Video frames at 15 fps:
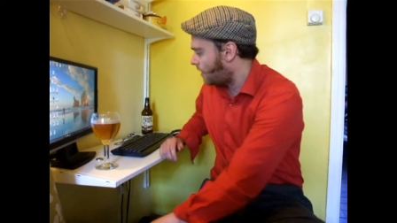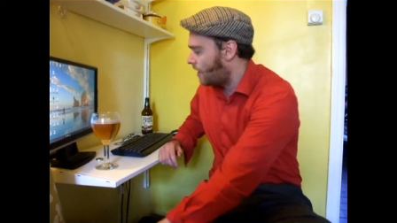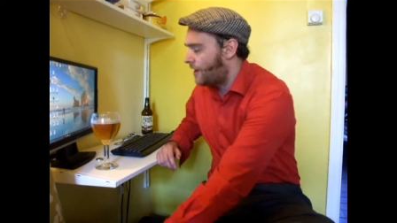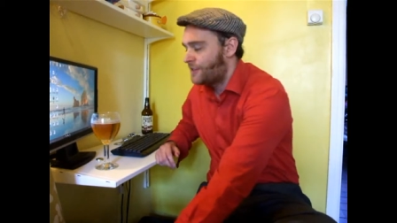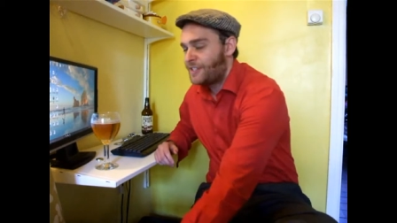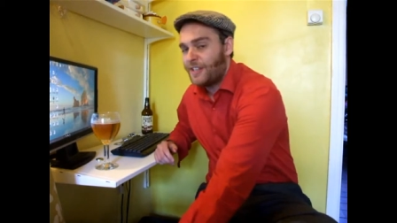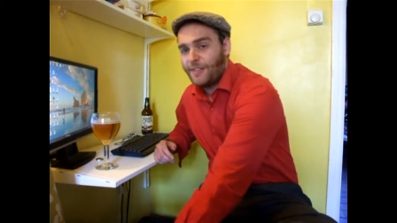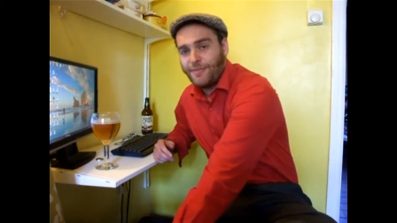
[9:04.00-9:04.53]

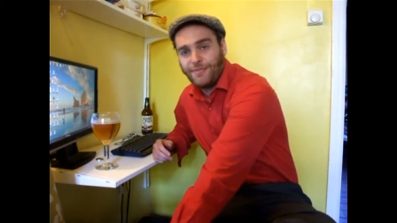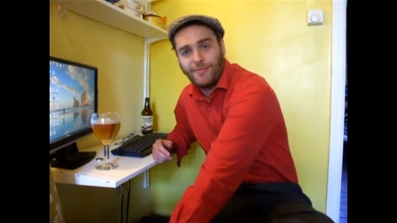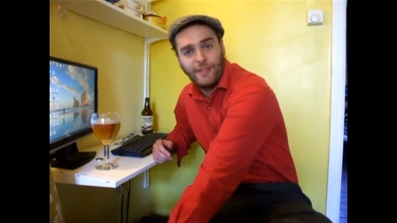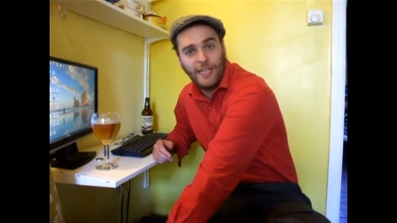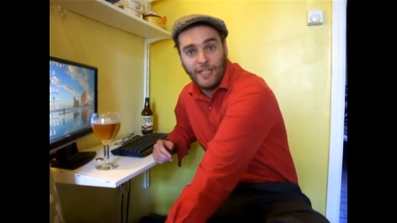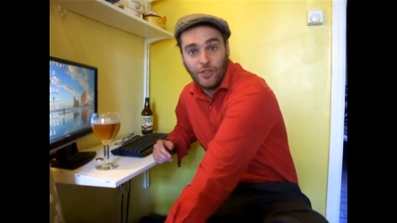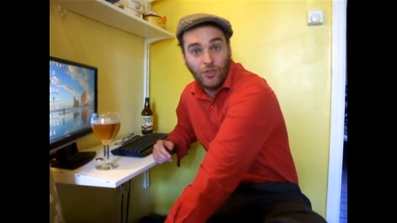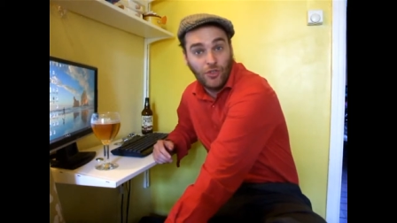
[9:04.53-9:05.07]
as if
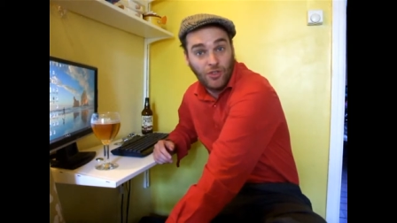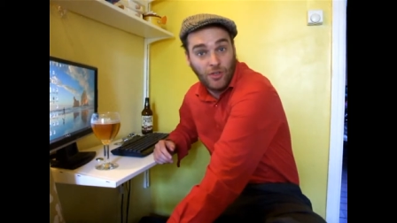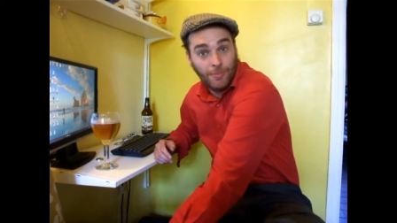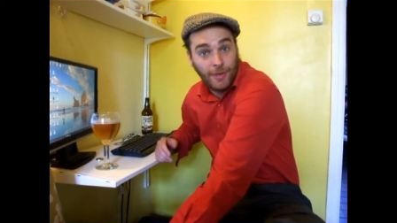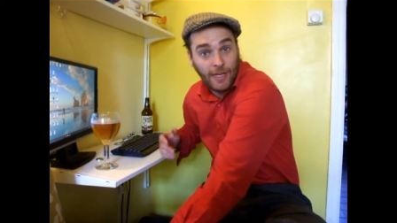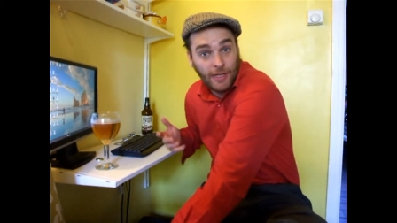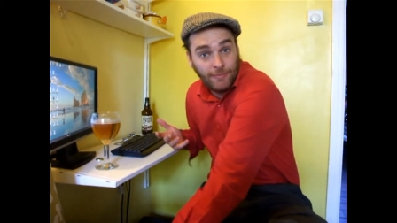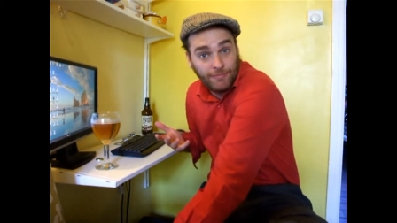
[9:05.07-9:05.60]
it's just a
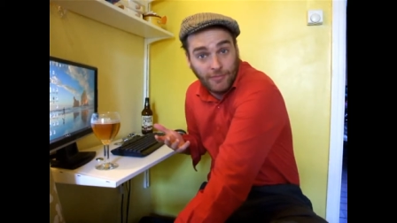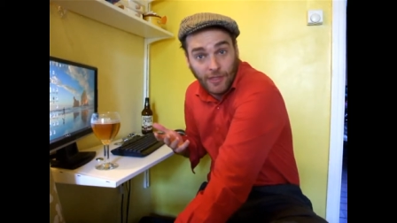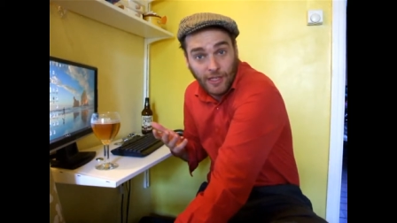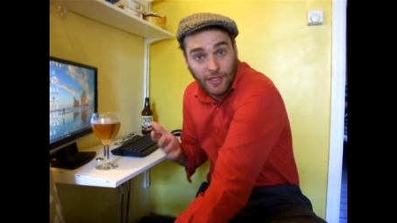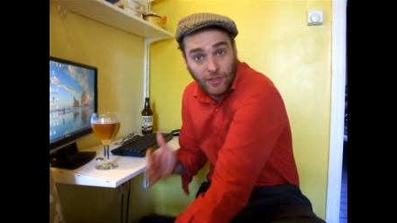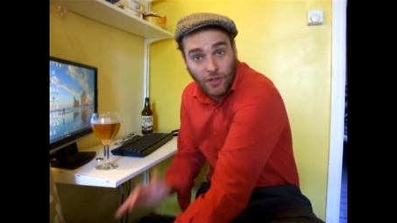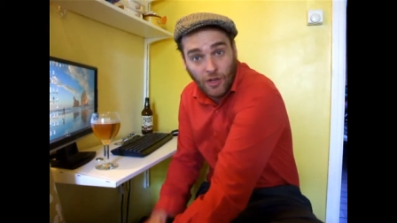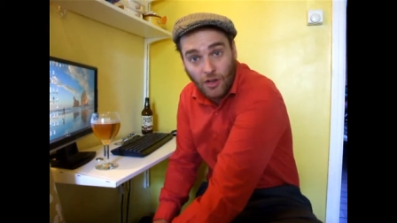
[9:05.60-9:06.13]
beer and
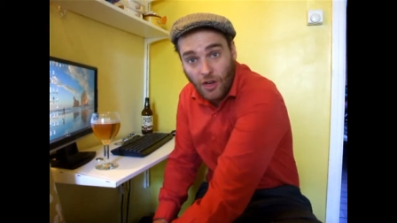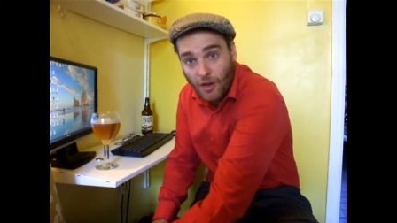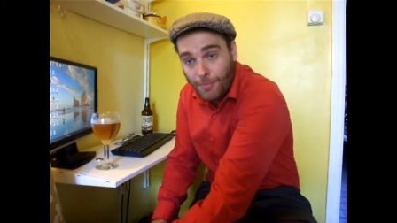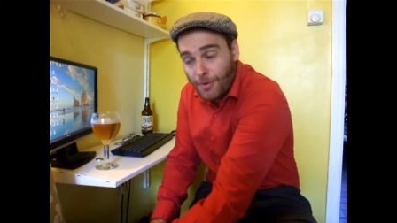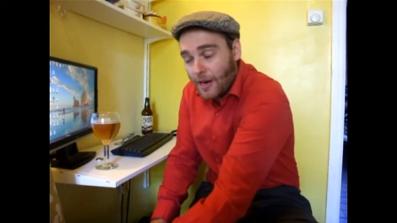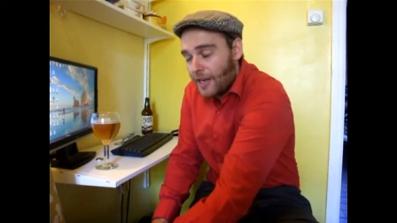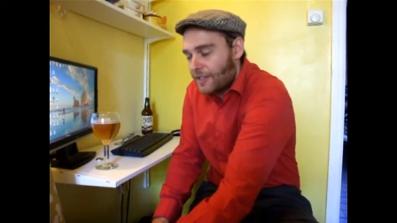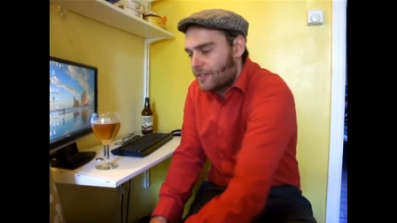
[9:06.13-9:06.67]
it's not got a
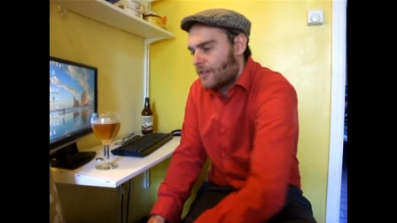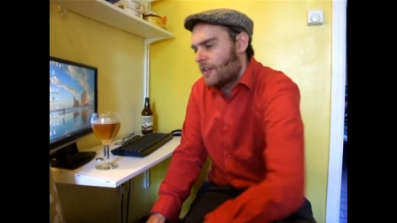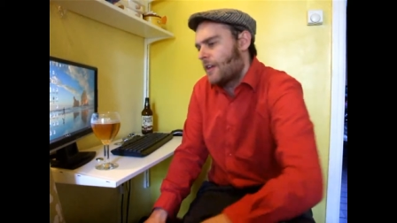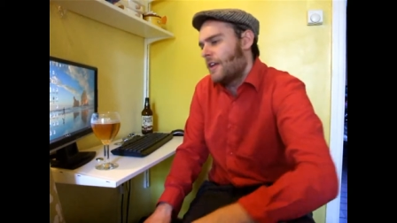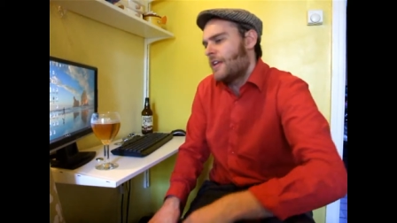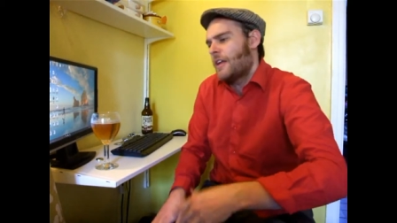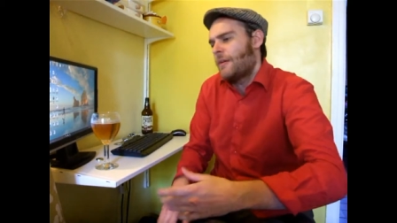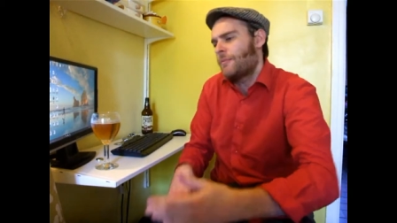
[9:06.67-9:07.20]
price
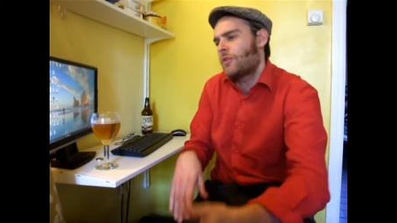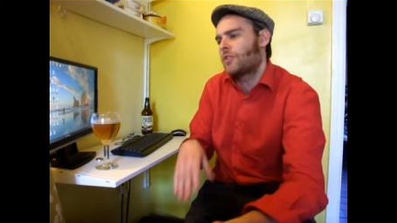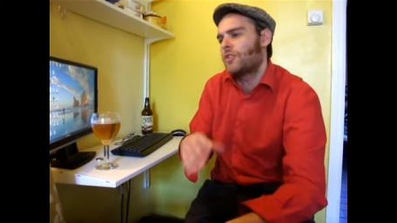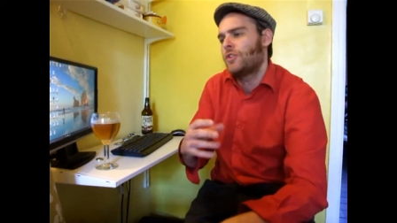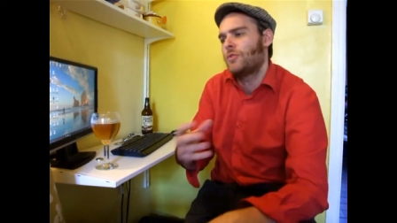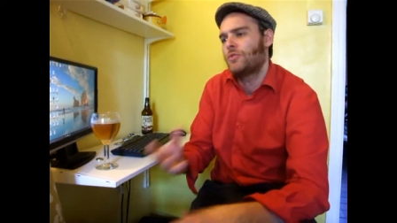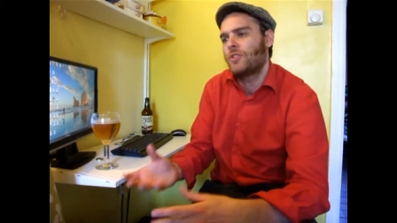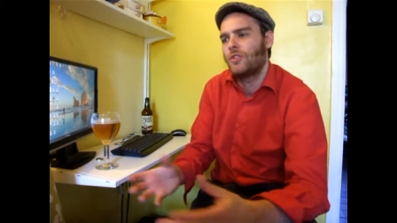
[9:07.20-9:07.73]
uh, I'm not going
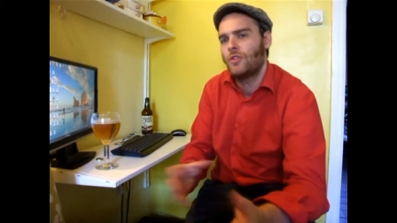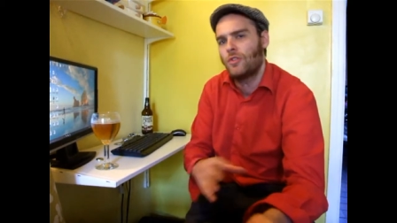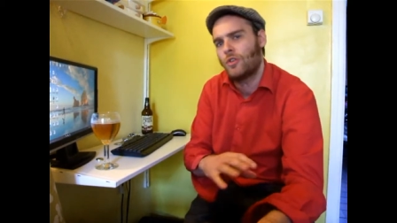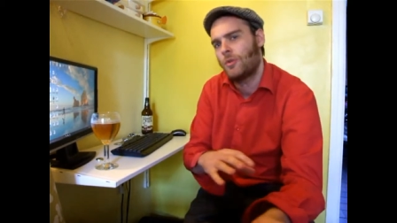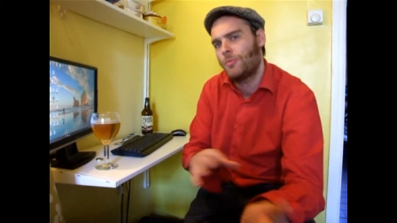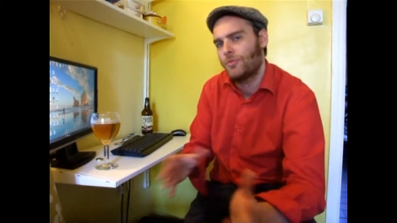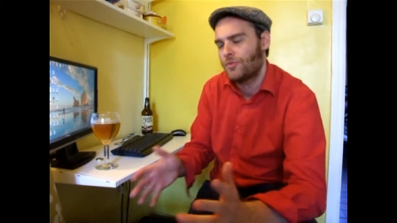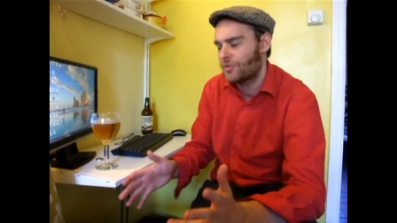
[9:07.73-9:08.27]
to use a
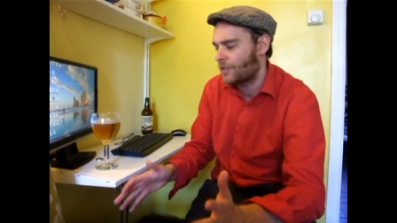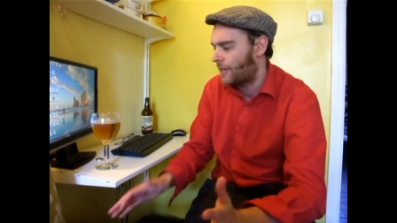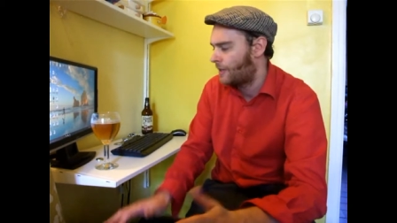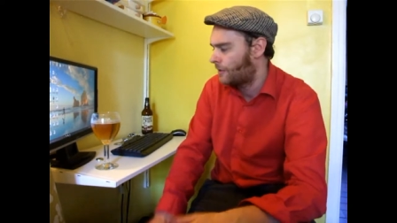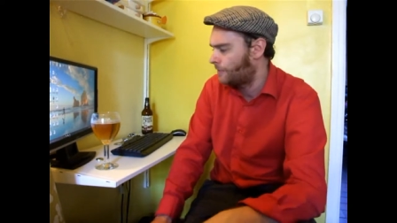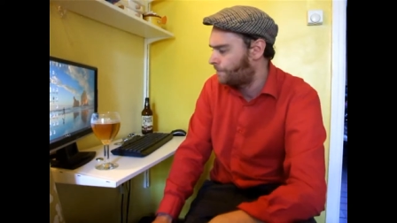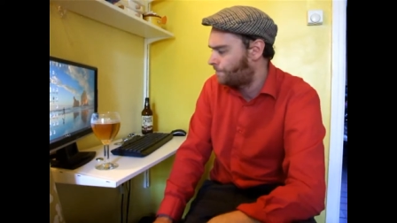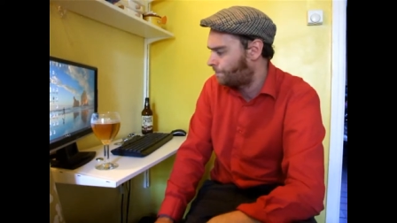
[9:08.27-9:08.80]
normal scale